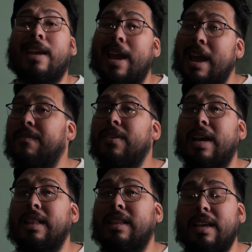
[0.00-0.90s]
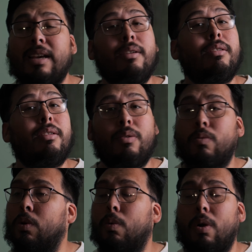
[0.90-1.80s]
Canva, I think,
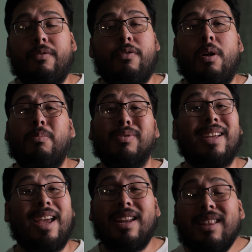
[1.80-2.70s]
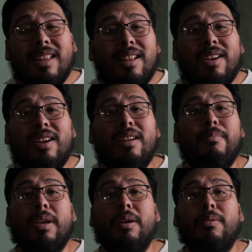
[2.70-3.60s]
will work for almost anything that you're
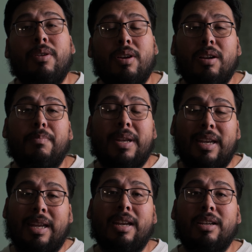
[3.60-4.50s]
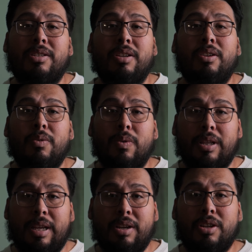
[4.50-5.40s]
gonna be needing to do
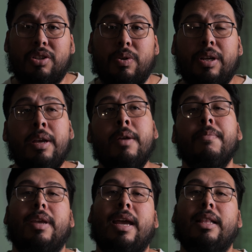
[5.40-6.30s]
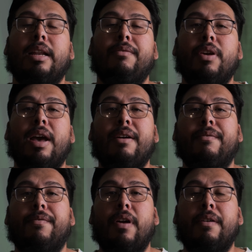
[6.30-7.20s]
in the industry. And then if you
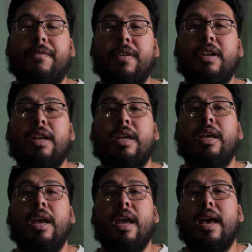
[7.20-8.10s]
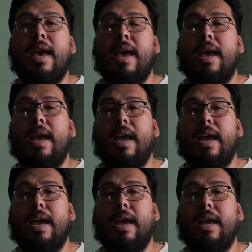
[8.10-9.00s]
have Affinity
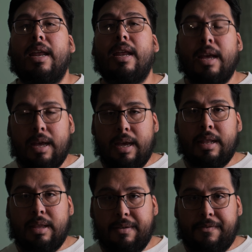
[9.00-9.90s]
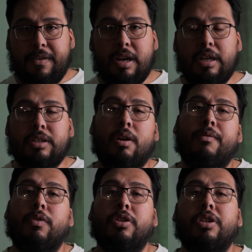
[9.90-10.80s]
and the Affinity
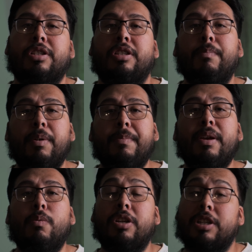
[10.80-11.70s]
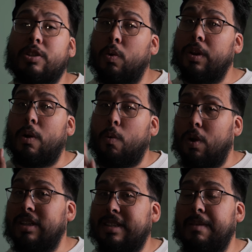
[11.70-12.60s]
softwares to supplement, which is only a
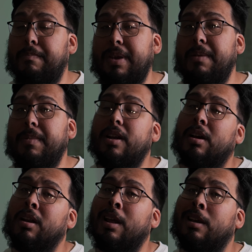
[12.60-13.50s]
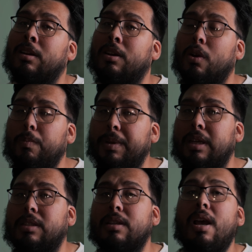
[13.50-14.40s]
one-time payment, unlike
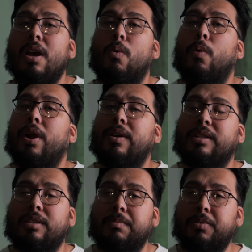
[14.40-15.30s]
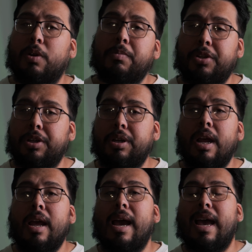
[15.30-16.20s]
Adobe's where it's a subscription,
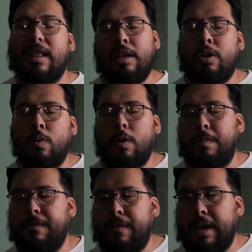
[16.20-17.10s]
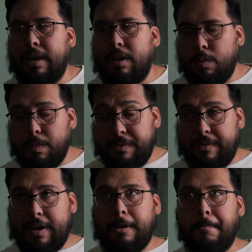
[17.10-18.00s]
I think you will be fine. You will be
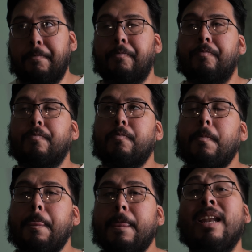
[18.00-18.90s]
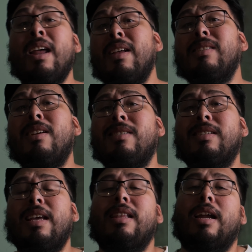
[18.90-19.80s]
fine. Now, that's not to
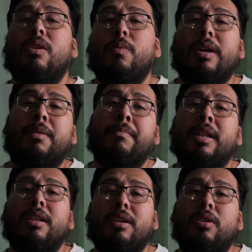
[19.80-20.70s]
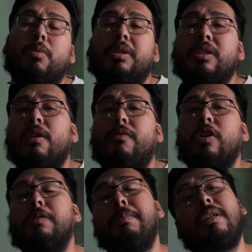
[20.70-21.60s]
say that I don't recommend the Adobe
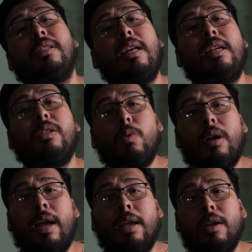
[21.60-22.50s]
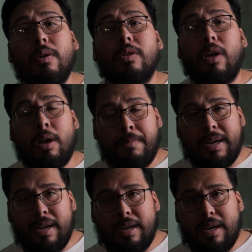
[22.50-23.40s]
softwares, because that is what I use on my
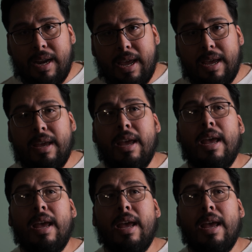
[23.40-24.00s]
day-to-day.